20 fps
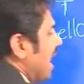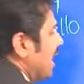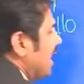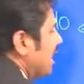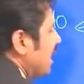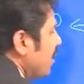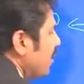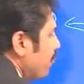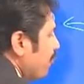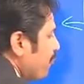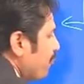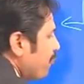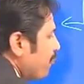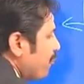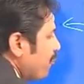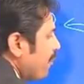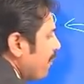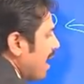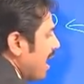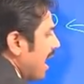
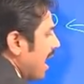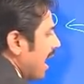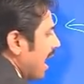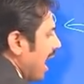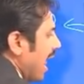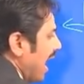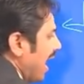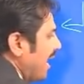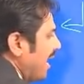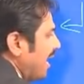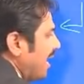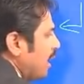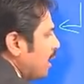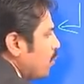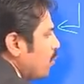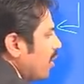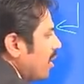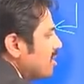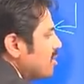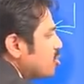If line
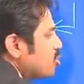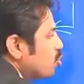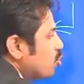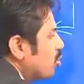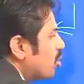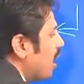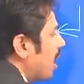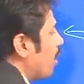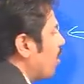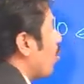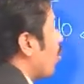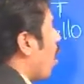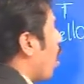equals to done,